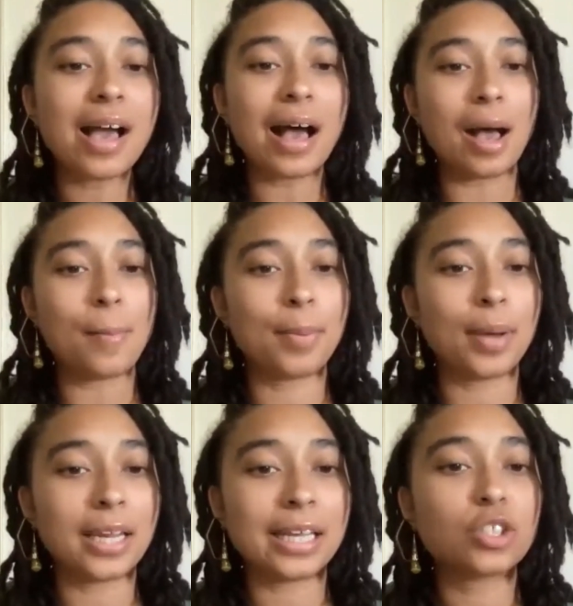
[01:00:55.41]

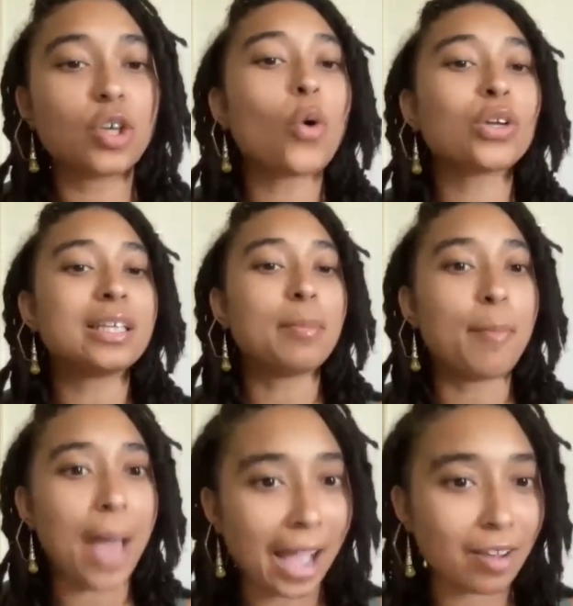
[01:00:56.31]
But it totally
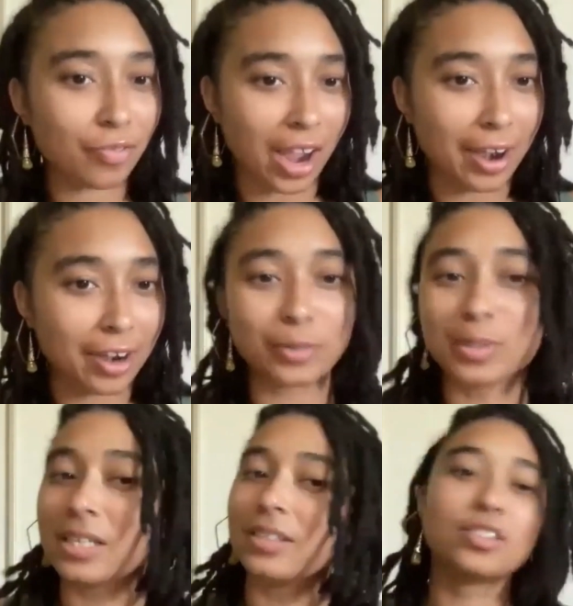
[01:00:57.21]
backfired. It
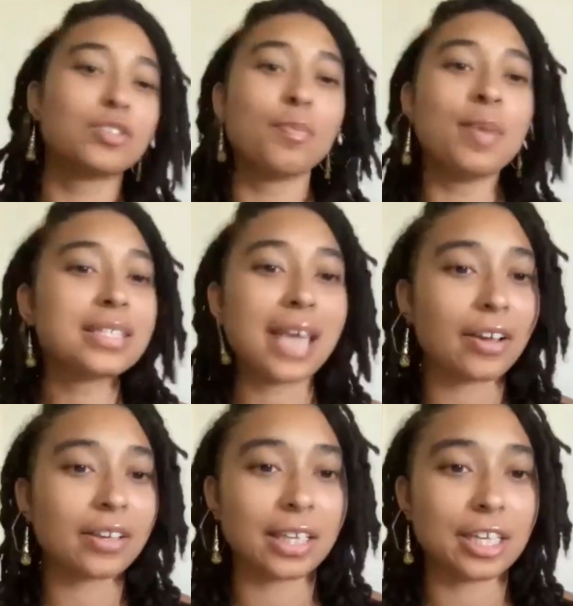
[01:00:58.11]
was a
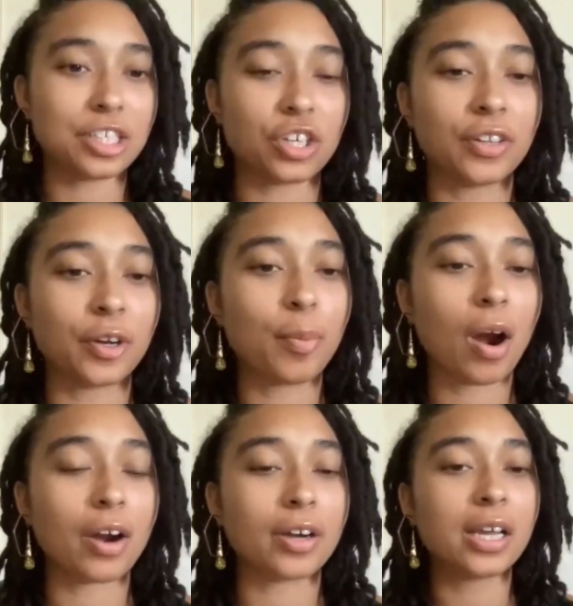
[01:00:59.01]
miscalculation on their
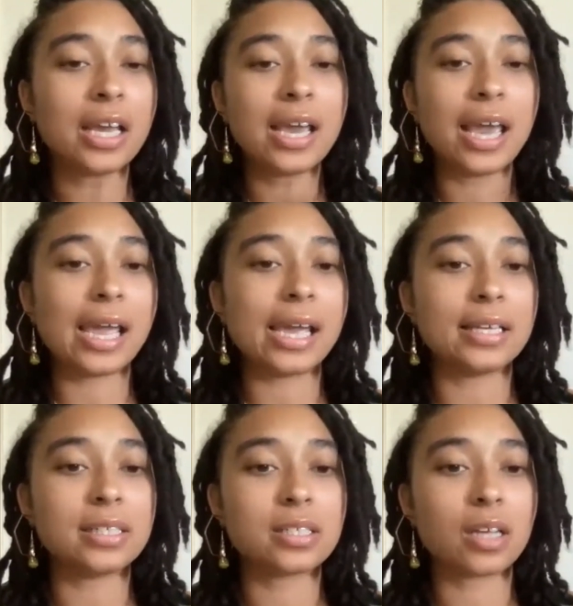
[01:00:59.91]
part.
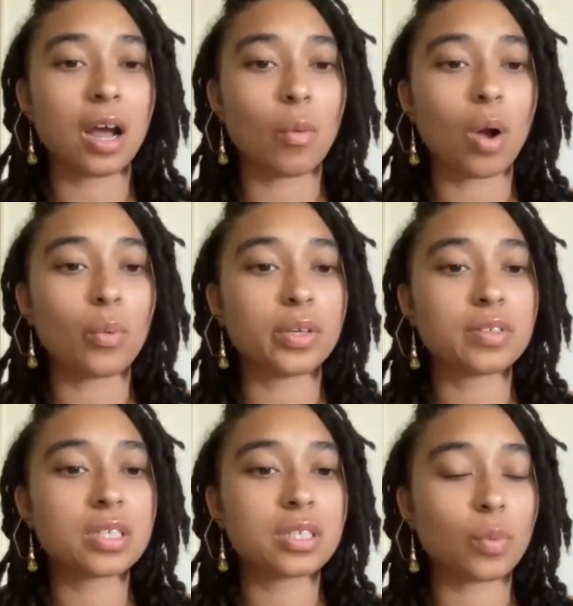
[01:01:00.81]
And what we've
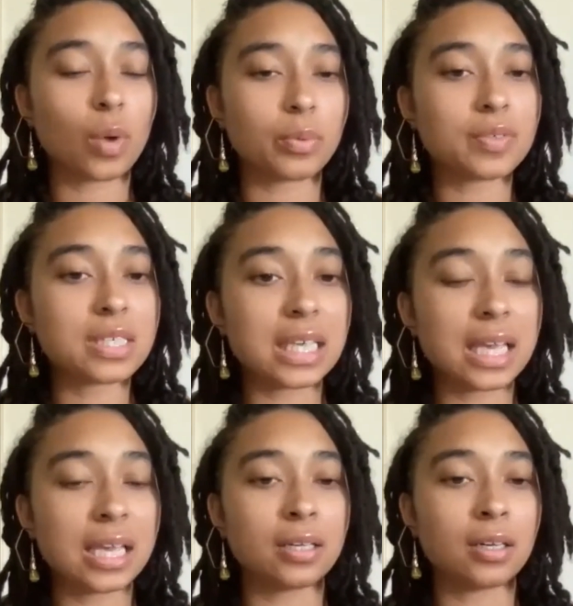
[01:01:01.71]

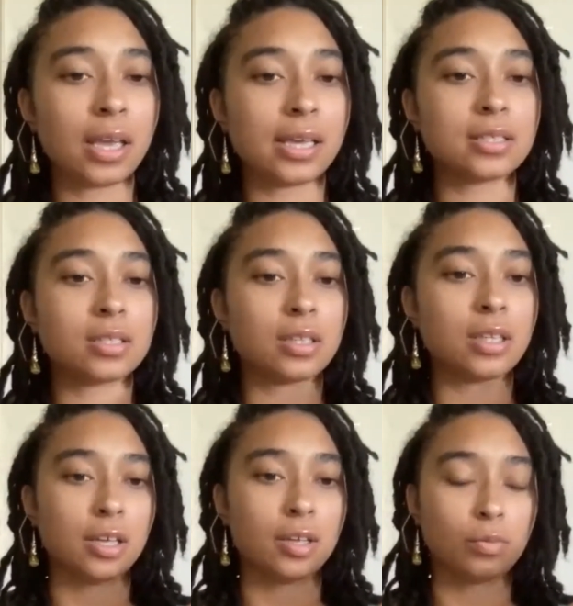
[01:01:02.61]
seen is
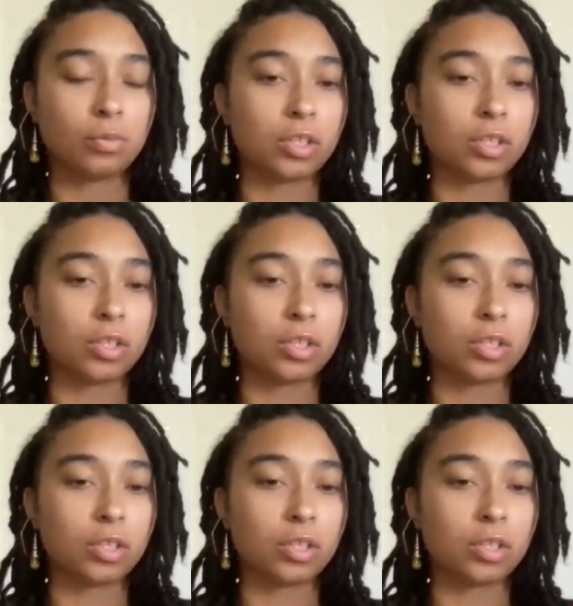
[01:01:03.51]
the